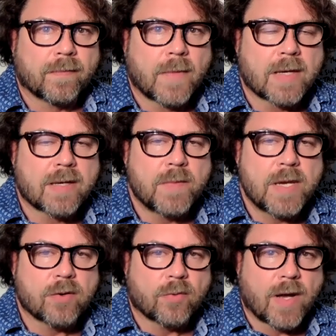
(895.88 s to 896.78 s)
like a
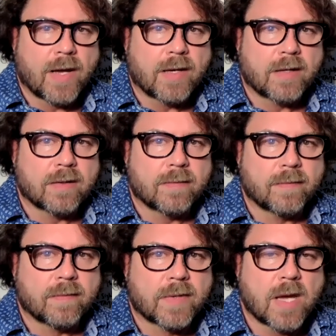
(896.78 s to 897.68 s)
meteorite
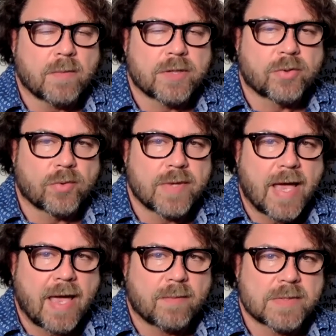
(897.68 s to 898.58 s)
coming through
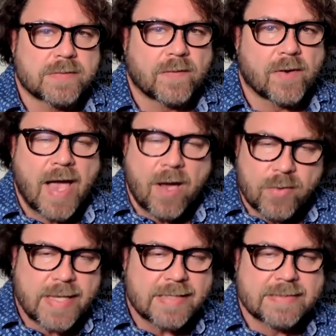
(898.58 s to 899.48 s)
the atmosphere, how
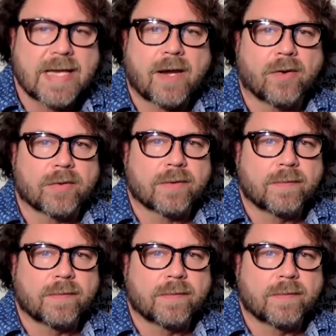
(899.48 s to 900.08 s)
would that sound?